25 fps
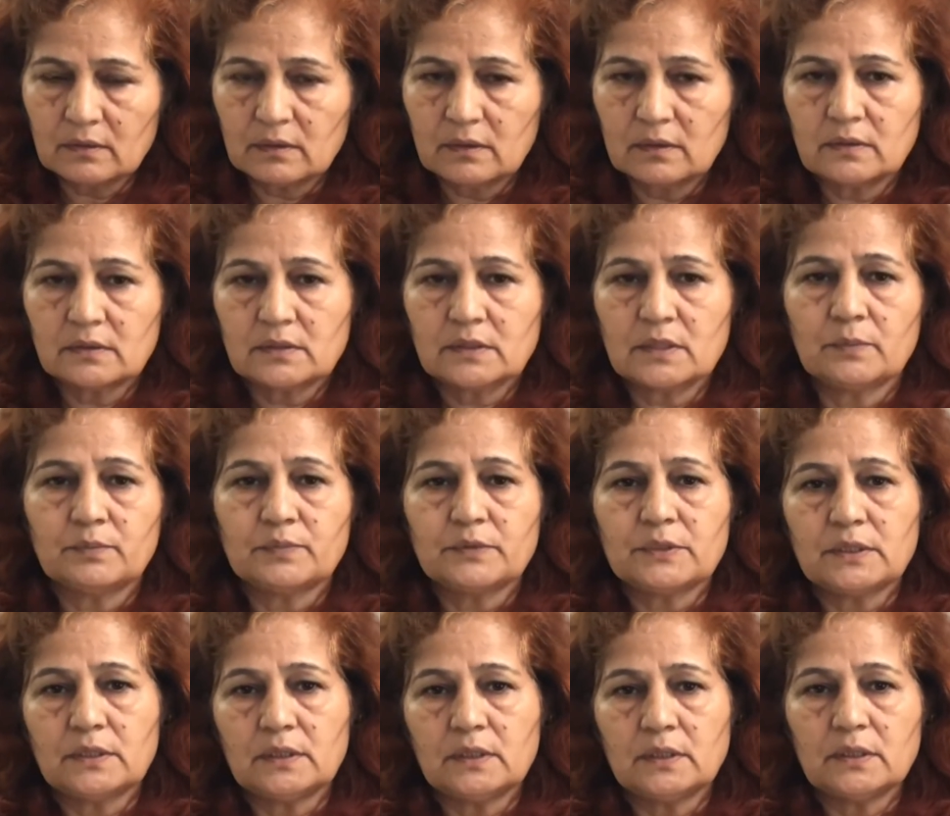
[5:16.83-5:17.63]

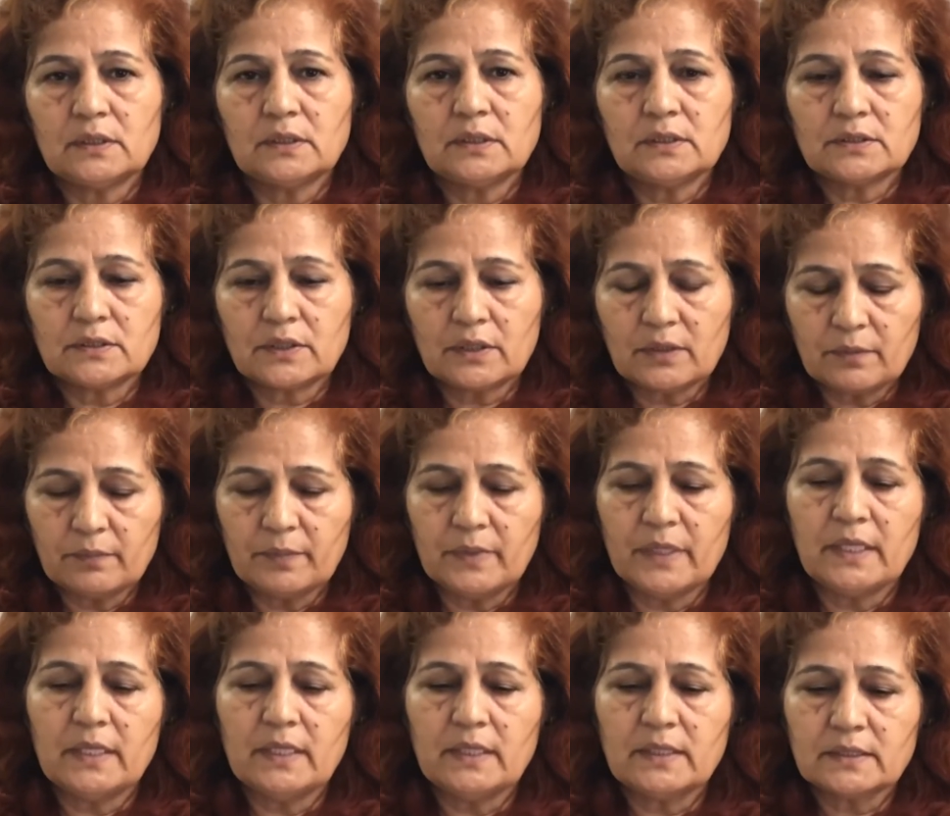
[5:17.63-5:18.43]
subsidies,
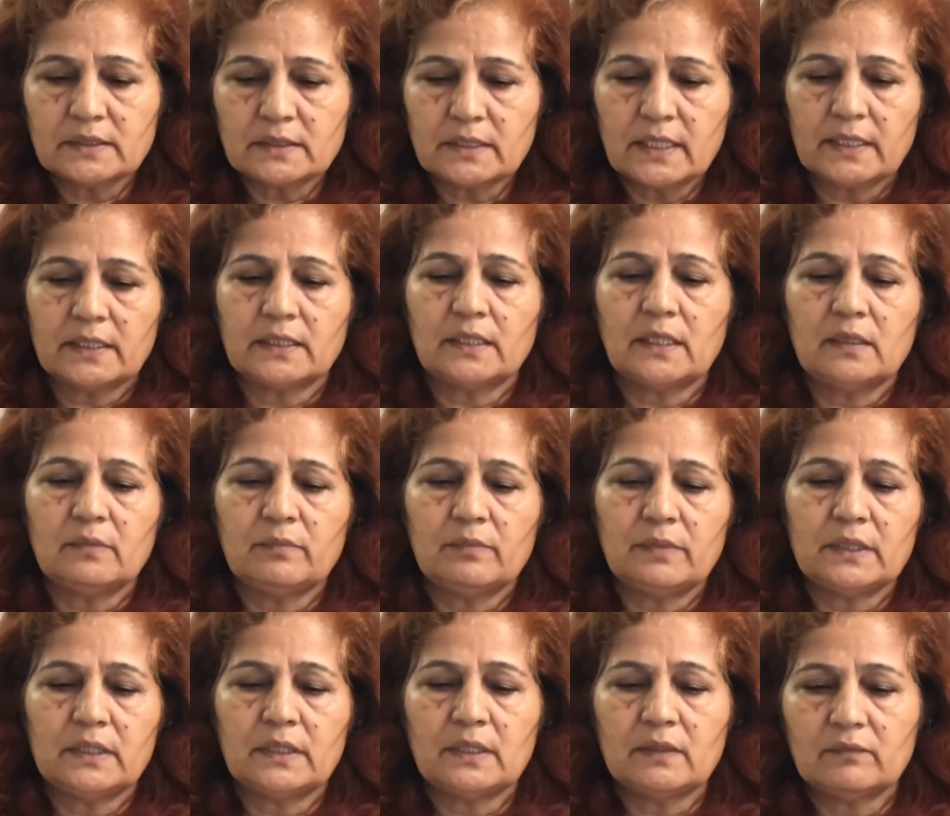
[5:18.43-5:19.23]
rebates that can
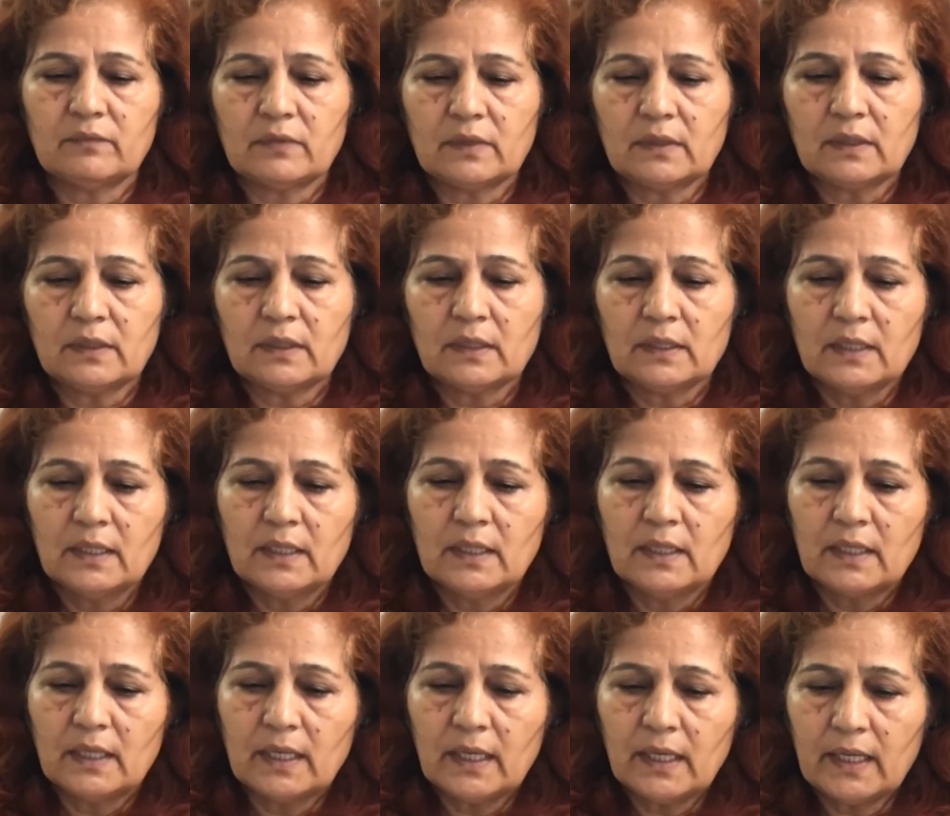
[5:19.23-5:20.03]
be given,
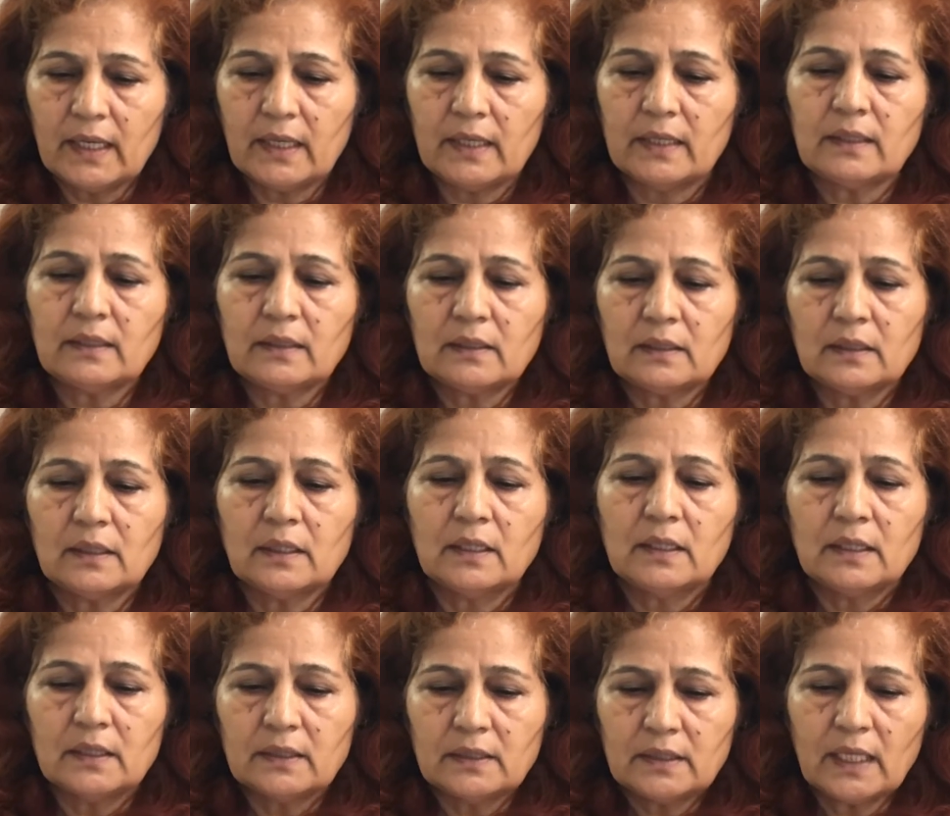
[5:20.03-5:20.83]
and
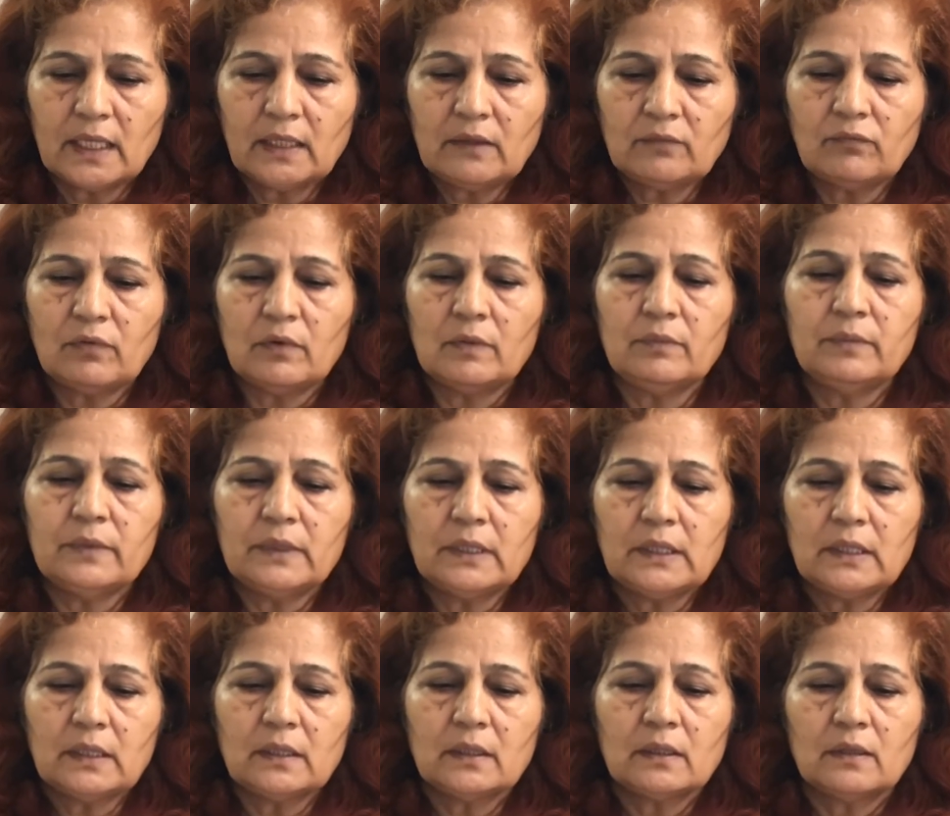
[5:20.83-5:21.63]
that will
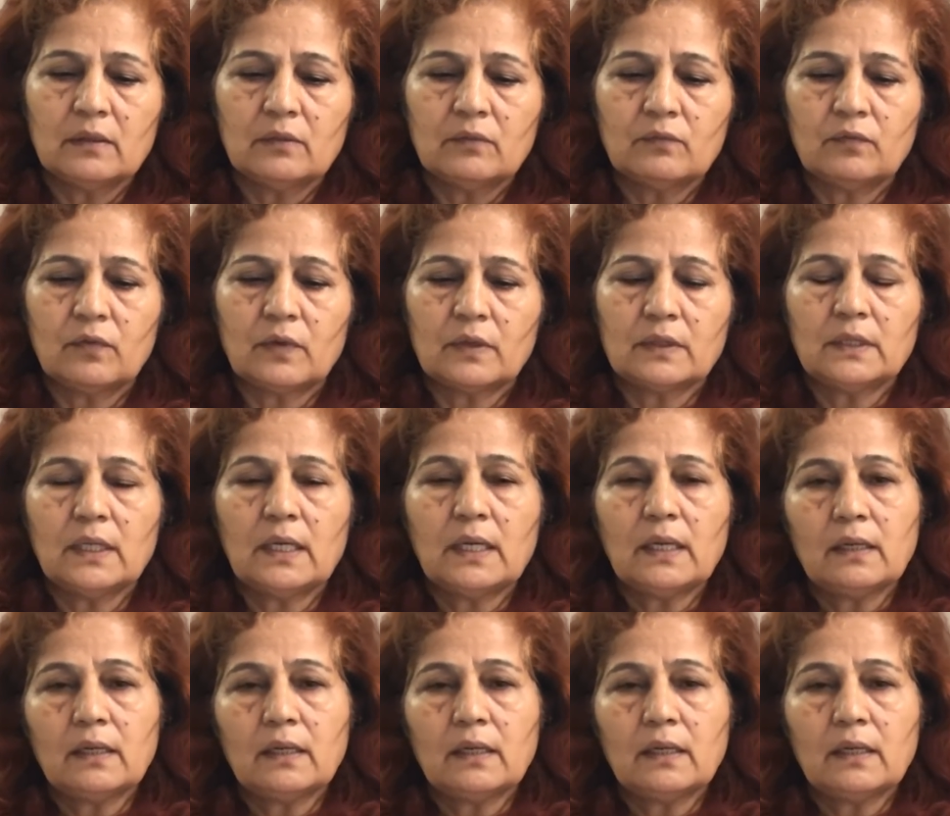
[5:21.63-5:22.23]
be for